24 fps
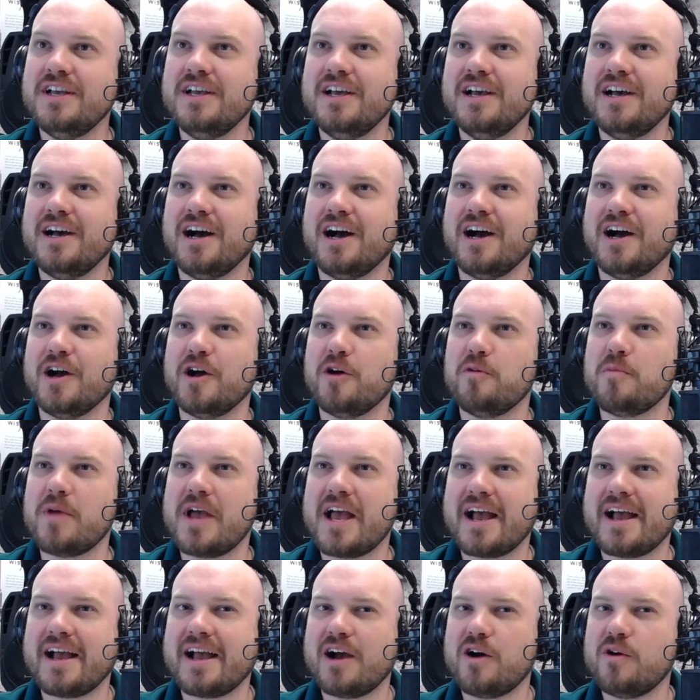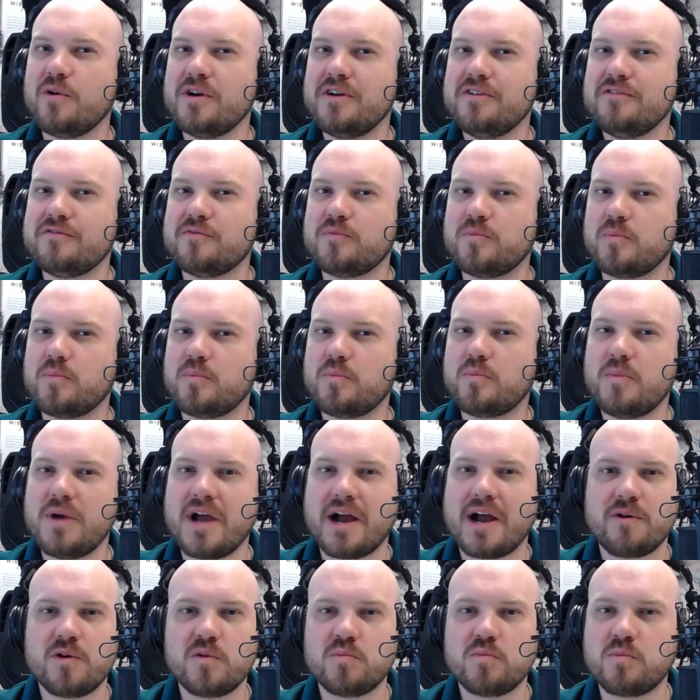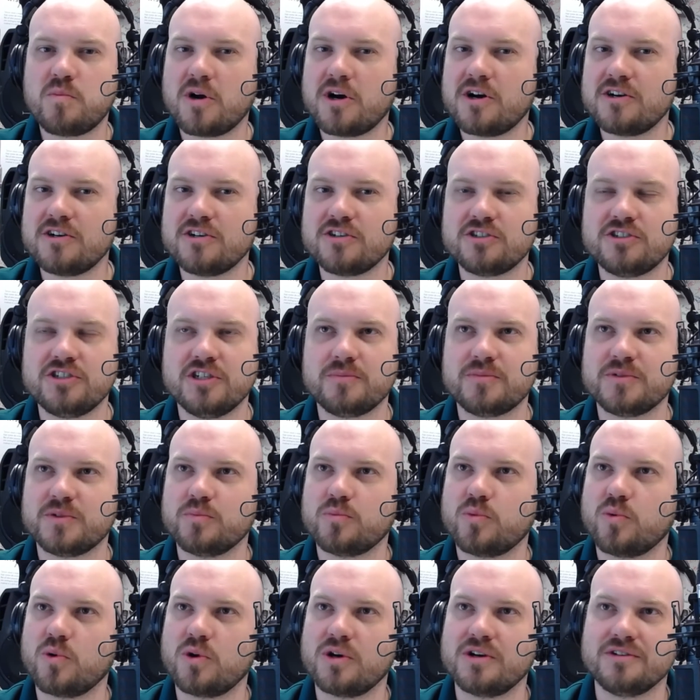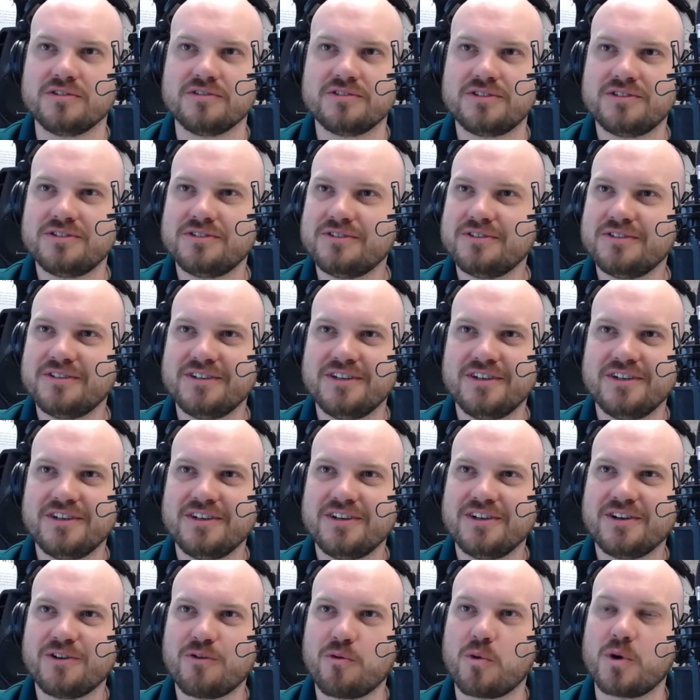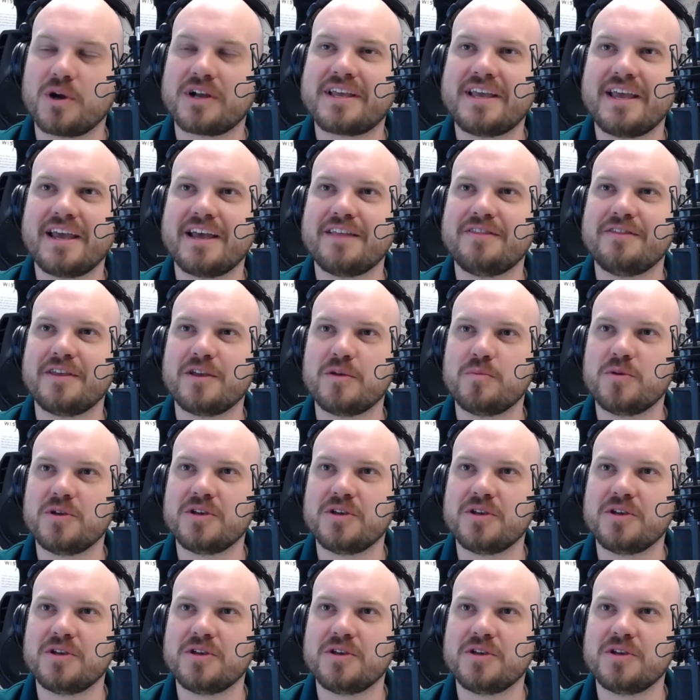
How are partnerships important, or can they be?